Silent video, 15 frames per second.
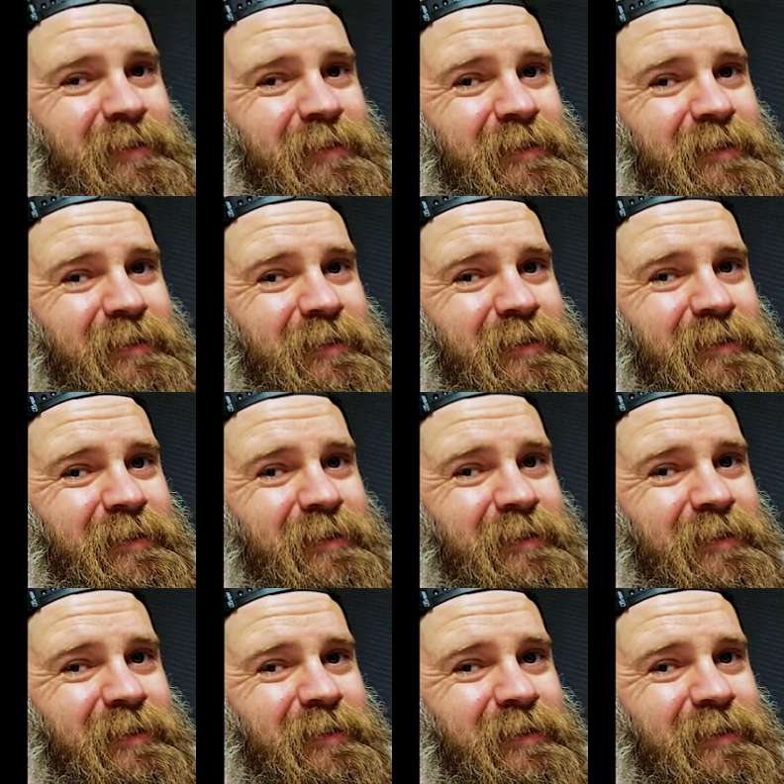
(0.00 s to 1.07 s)

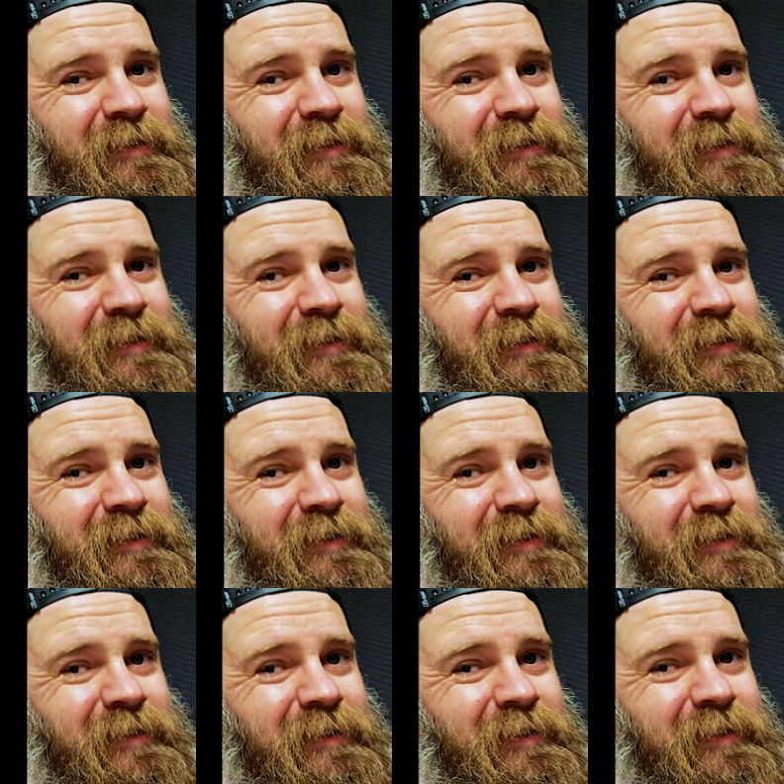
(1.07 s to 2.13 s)

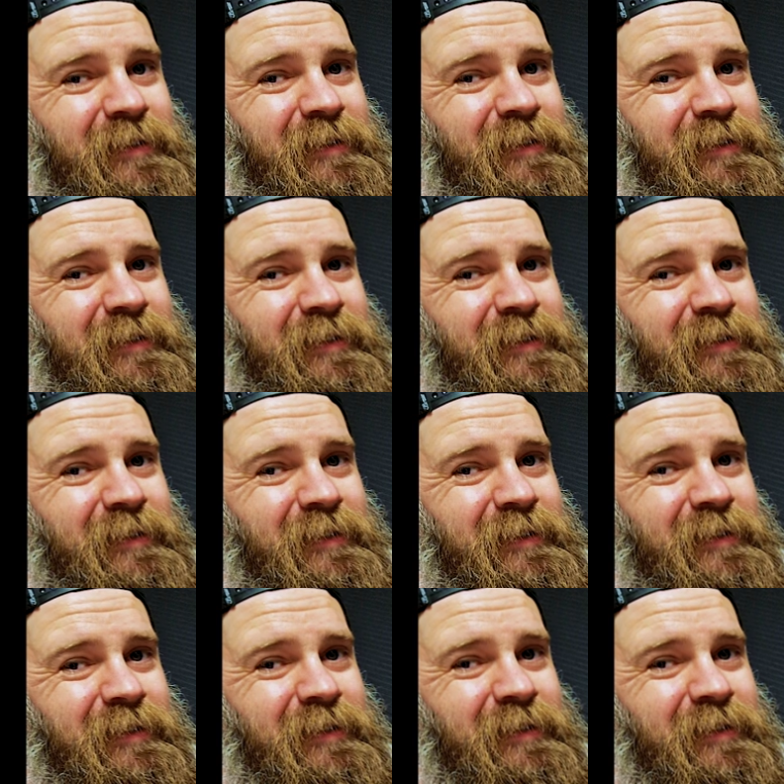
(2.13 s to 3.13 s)
Nothing is said.